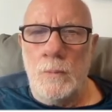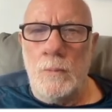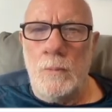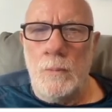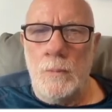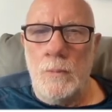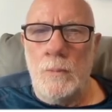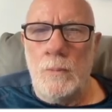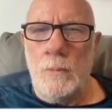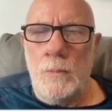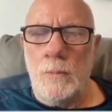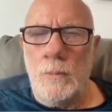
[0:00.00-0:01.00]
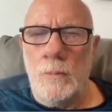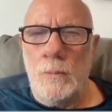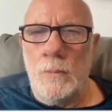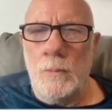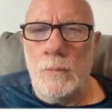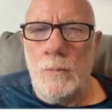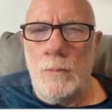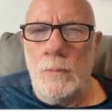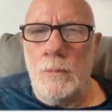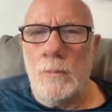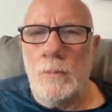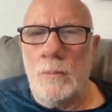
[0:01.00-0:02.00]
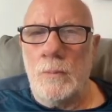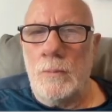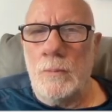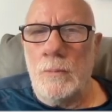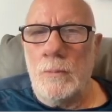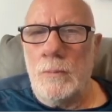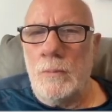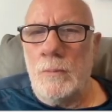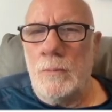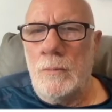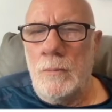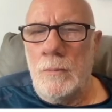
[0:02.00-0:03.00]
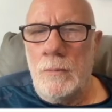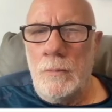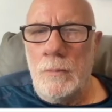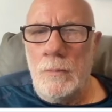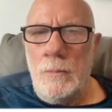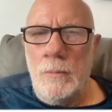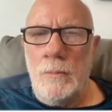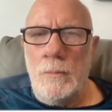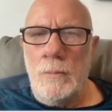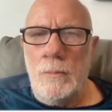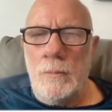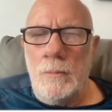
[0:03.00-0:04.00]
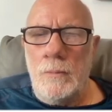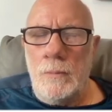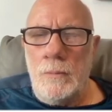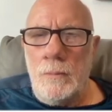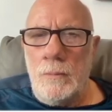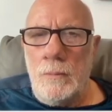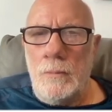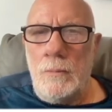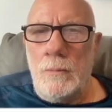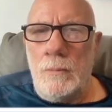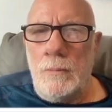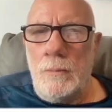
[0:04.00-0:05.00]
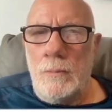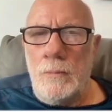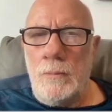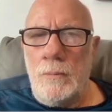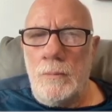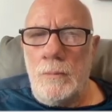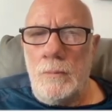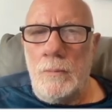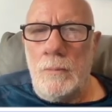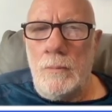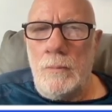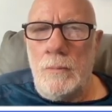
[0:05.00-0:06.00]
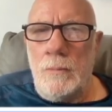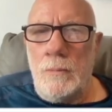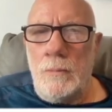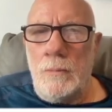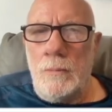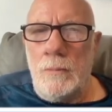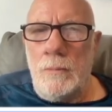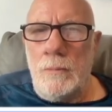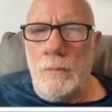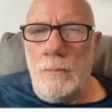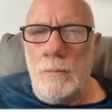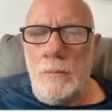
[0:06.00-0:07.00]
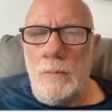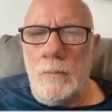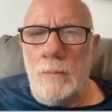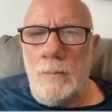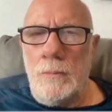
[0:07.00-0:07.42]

(not speaking)